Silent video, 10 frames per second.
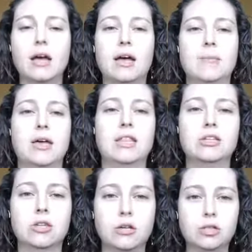and
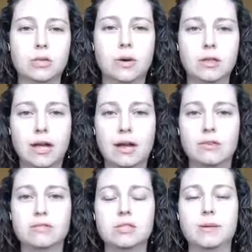there's also a lot
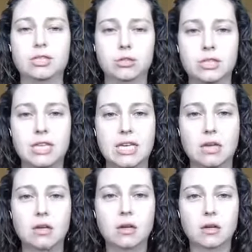of
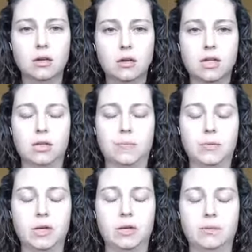specialty
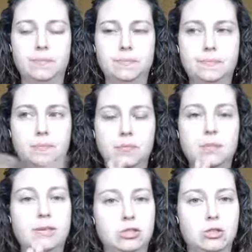
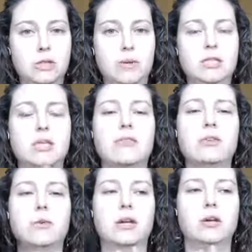ones if
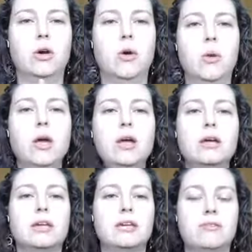you want to go
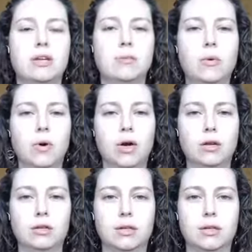even more